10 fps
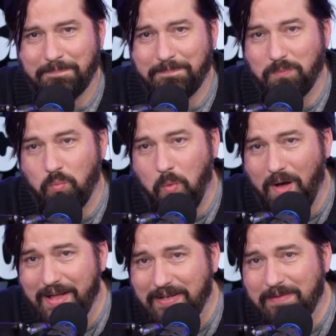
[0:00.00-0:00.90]

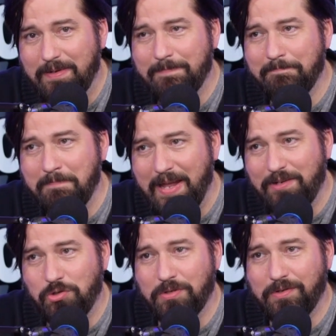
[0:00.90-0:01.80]
one
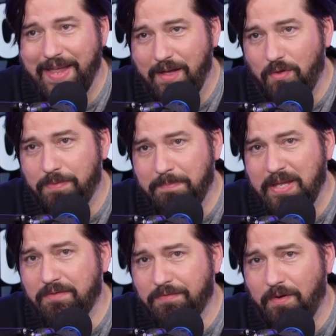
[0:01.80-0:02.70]
major health
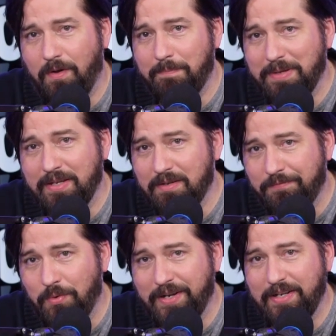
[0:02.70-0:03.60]
pitfall being
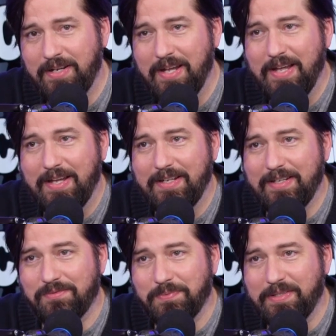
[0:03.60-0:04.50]
avoided
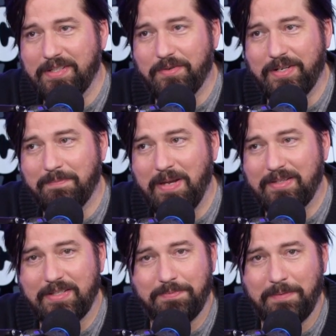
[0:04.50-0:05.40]
is really going to make
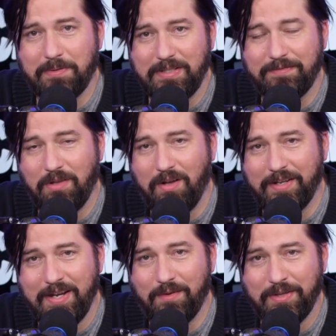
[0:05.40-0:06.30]
these people live long
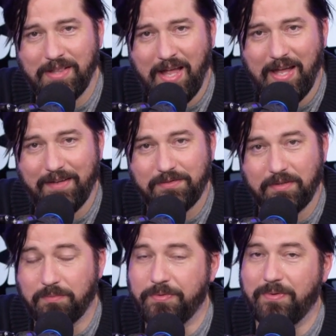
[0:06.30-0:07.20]
and healthy lives. I
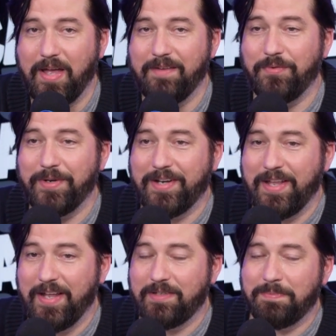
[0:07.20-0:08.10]
wish I avoided
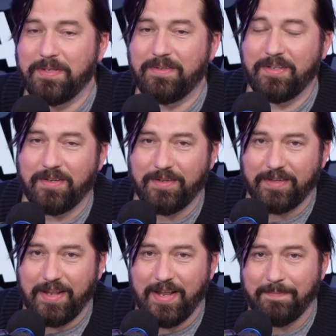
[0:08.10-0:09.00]
AIDS, but, you know, I
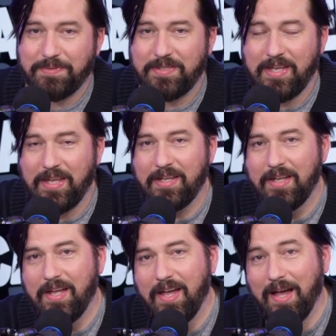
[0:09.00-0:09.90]
got hep C.
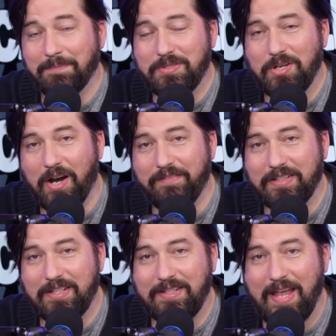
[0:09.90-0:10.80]
I'm
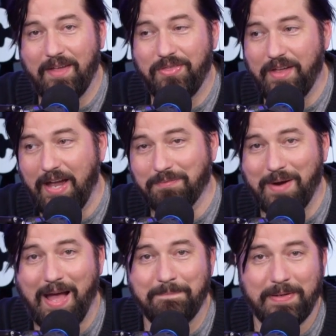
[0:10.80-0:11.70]
starving to death. I
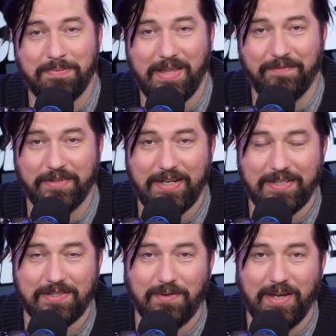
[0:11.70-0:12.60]
rob people every
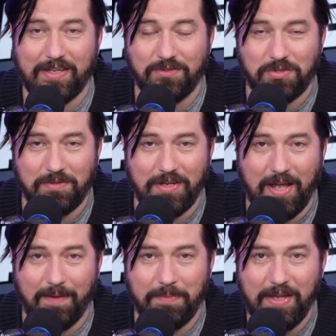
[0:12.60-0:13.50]
day so I can shoot
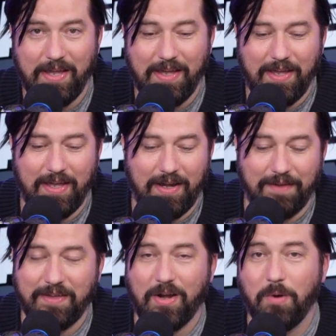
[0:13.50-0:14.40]
up. And
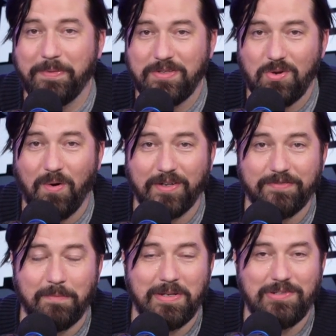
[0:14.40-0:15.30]
I've got open sores
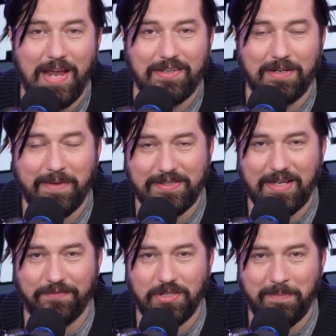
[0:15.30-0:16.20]
from injecting
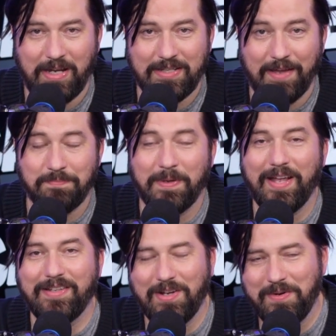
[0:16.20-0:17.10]
myself so many times, but
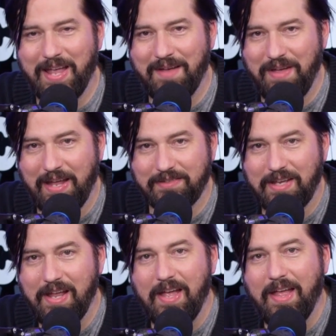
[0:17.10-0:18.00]
I don't have AIDS.
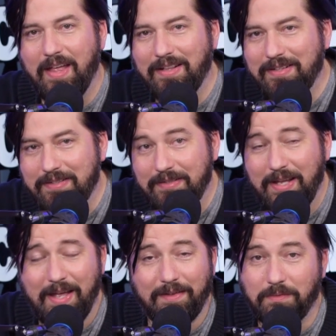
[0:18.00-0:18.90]

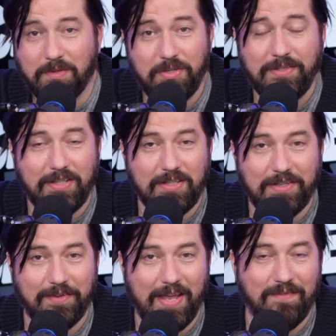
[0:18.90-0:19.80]
Yeah, good that you
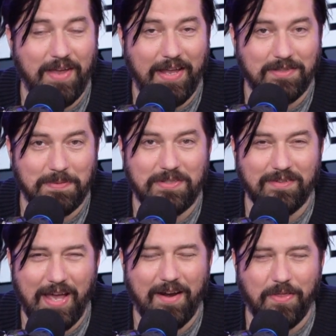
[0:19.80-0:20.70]
don't have AIDS, but you've
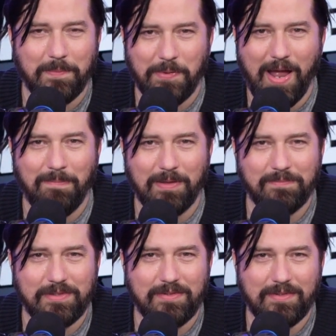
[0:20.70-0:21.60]
got other
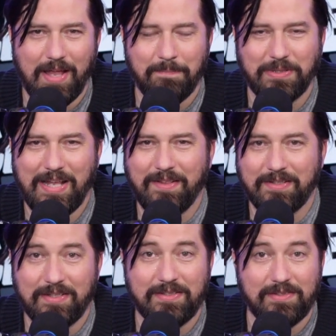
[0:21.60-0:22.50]
problems. Let's not pretend
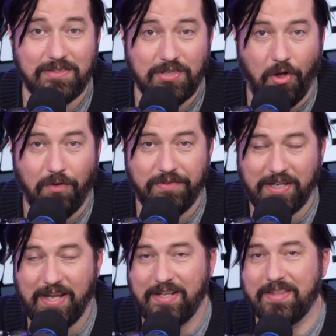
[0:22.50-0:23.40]
that this is
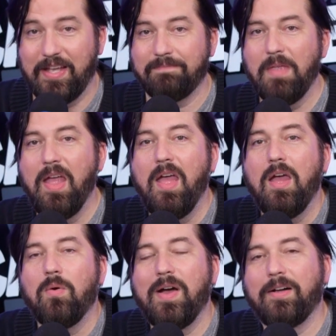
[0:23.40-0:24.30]
solving anything.
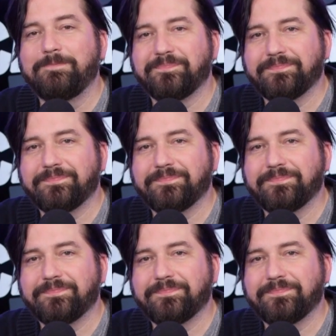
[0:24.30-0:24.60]
Well,